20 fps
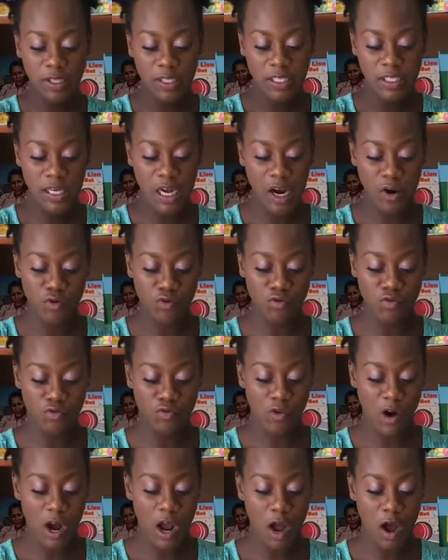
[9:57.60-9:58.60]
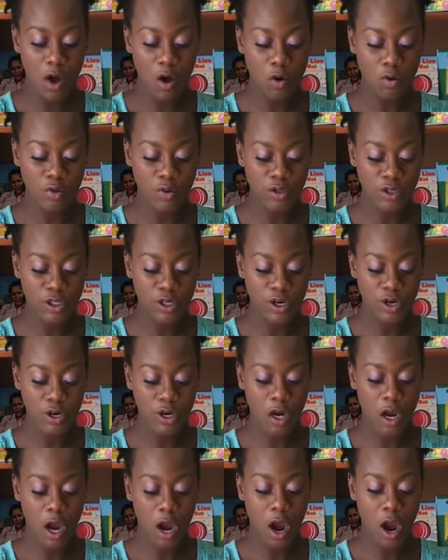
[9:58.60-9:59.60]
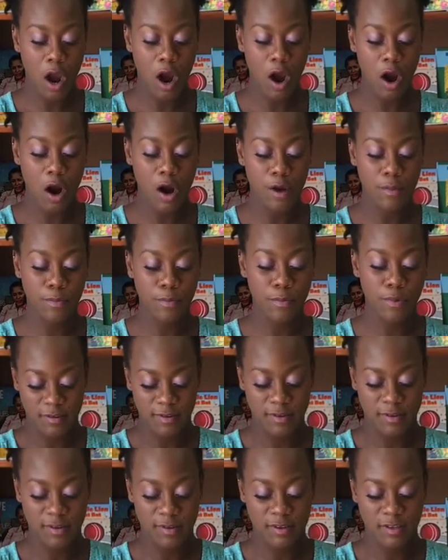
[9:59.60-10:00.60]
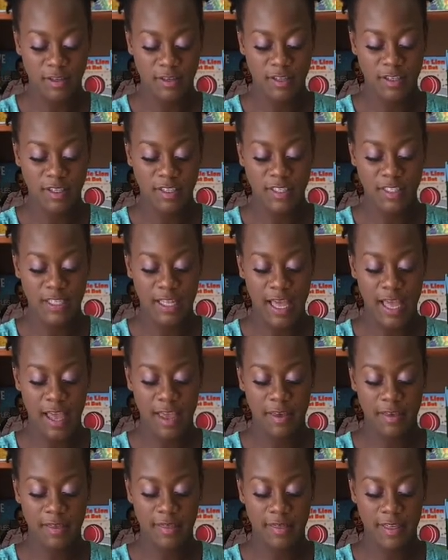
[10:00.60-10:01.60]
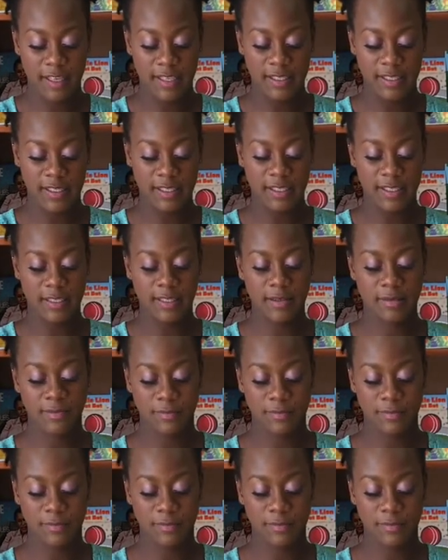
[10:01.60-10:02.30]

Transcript: it around your card just like this.